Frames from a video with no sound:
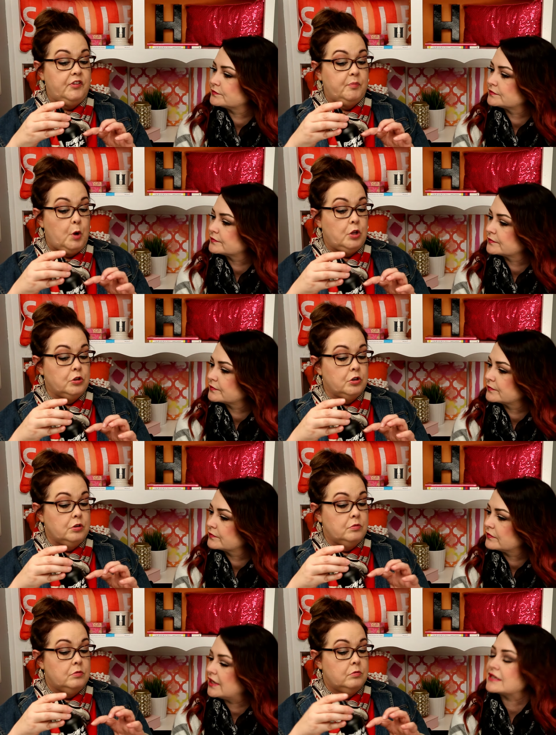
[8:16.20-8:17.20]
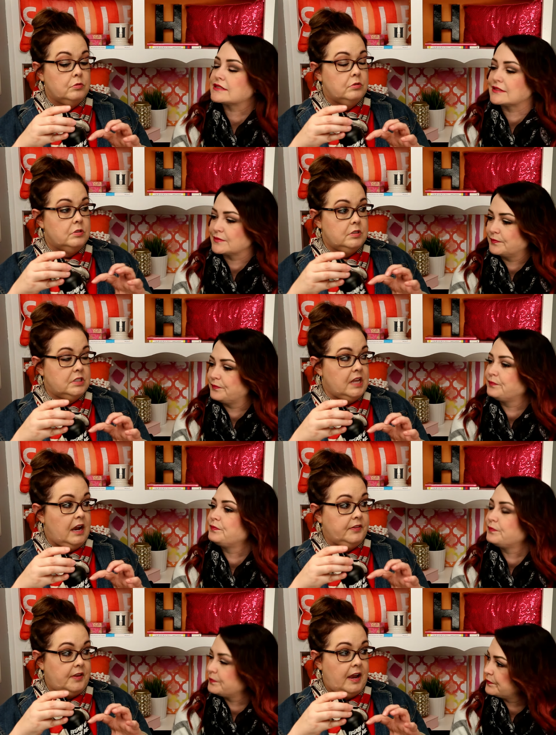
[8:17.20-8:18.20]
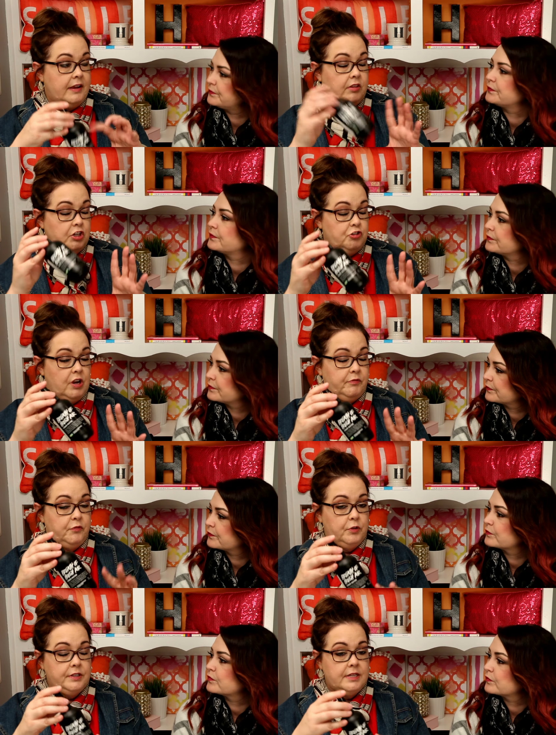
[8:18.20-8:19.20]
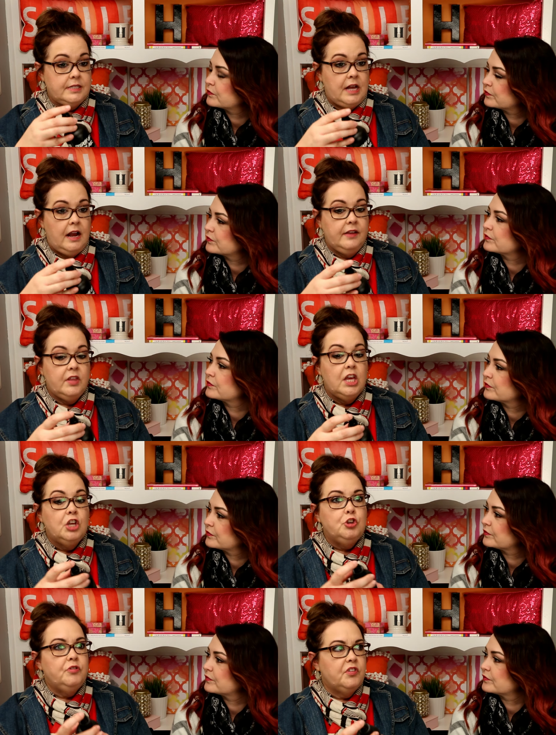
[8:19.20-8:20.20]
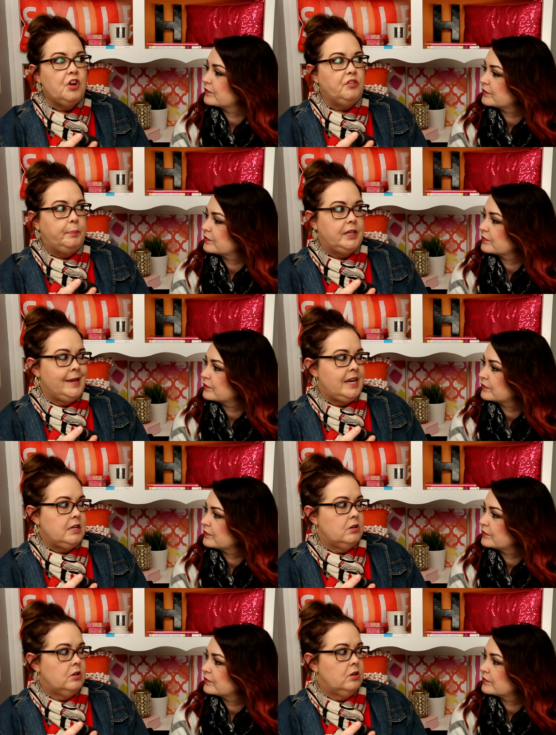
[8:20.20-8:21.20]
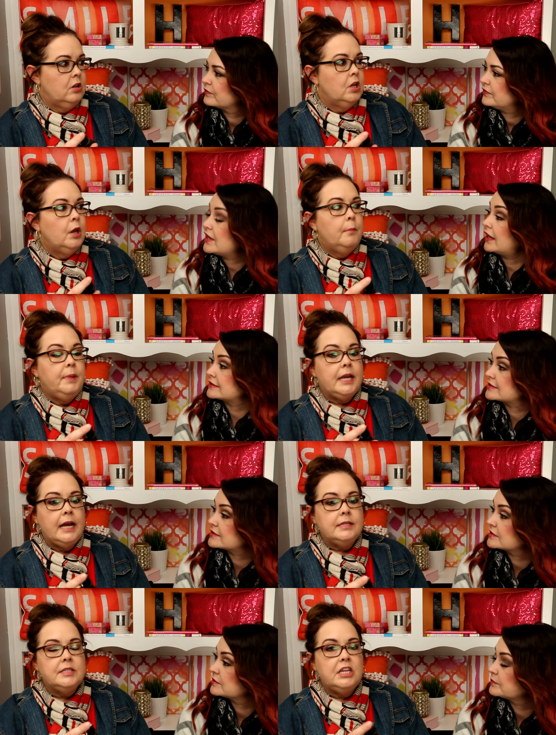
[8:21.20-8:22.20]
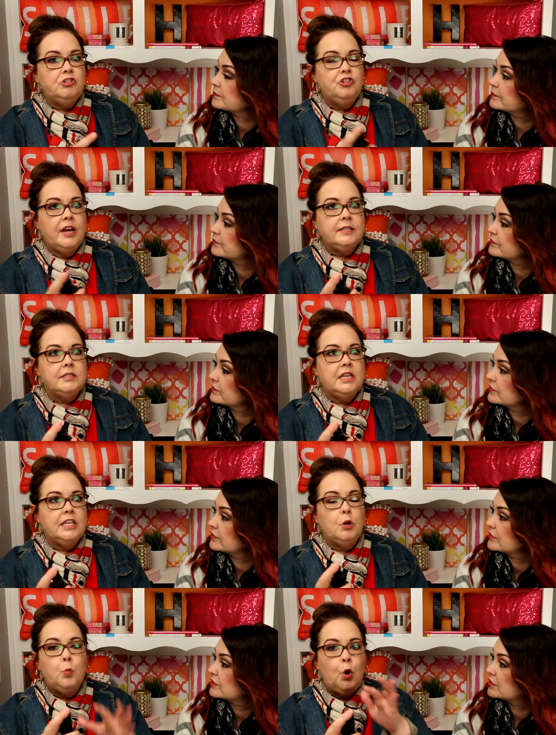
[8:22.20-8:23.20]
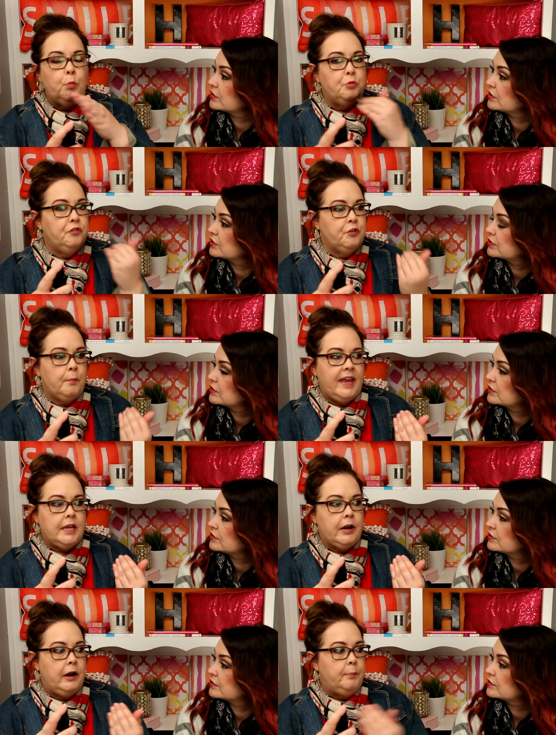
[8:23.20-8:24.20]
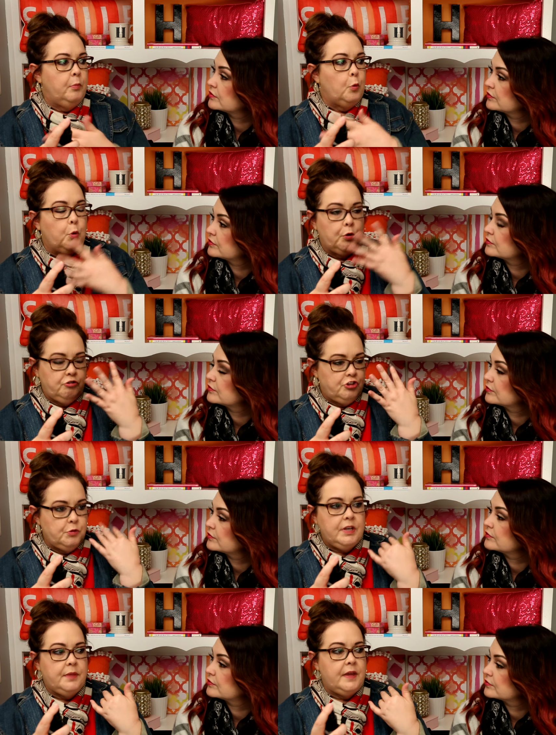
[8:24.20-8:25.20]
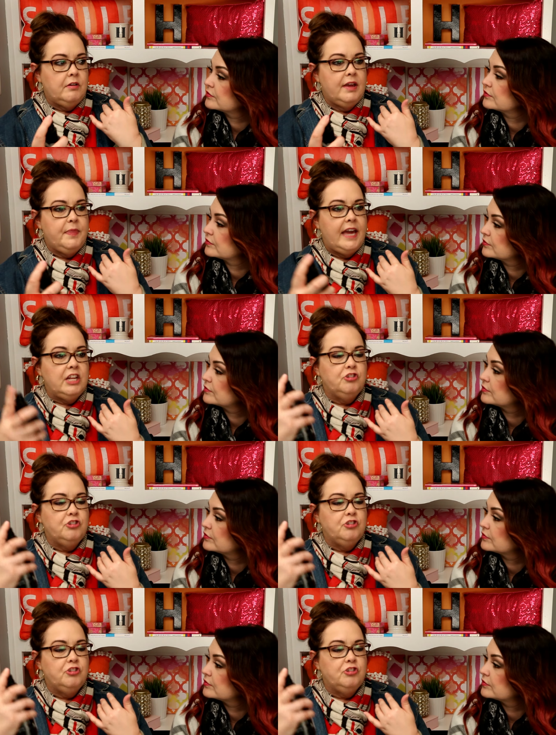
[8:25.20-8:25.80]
Speaker 1: a smaller yes size, like a travel friendly size. Use this on the plane. Yes. Because it just, and it won't move your makeup or do anything like that.